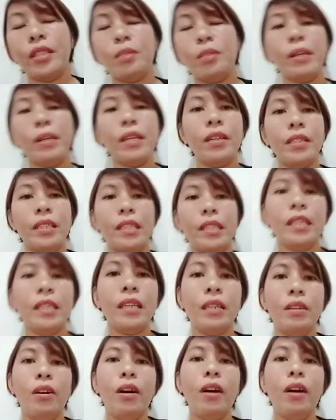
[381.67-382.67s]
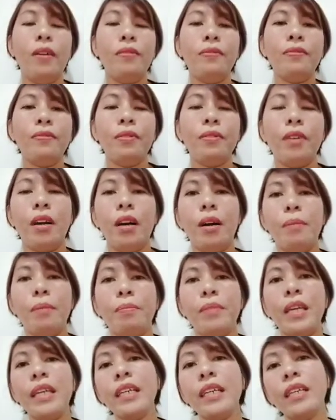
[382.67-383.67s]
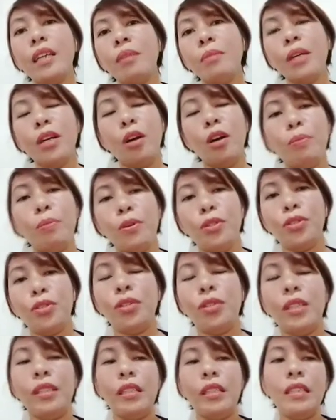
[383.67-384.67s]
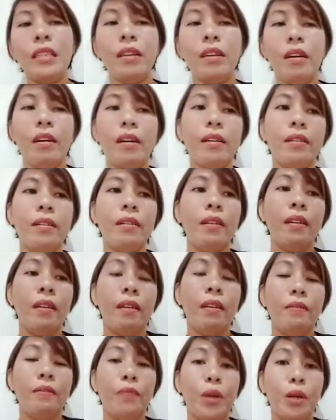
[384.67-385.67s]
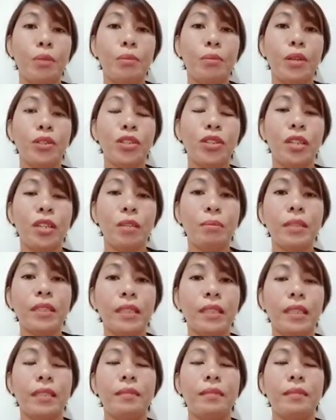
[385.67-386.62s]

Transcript: because economic opportunities are very much limited.